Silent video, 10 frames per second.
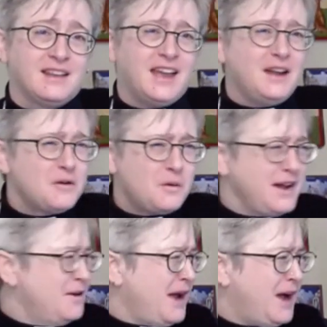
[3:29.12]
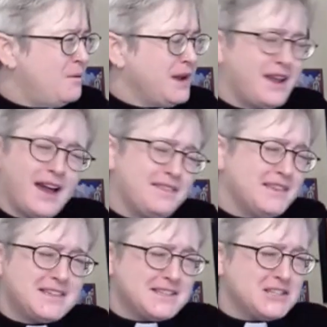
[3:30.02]
I don't quite know how we got
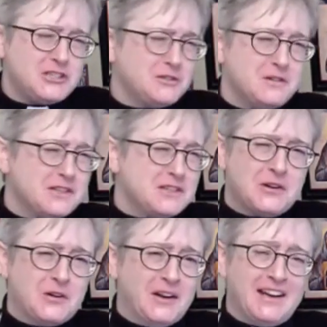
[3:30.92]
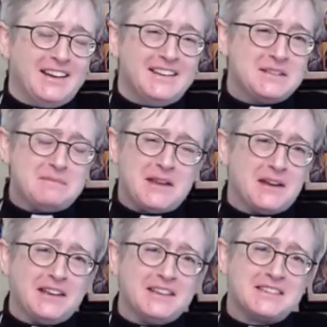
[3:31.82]
this as a children's story, to be
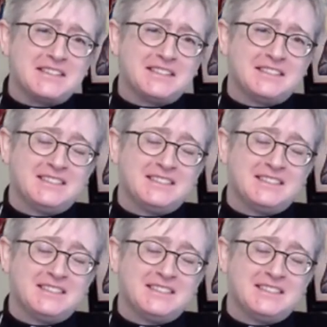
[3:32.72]
honest.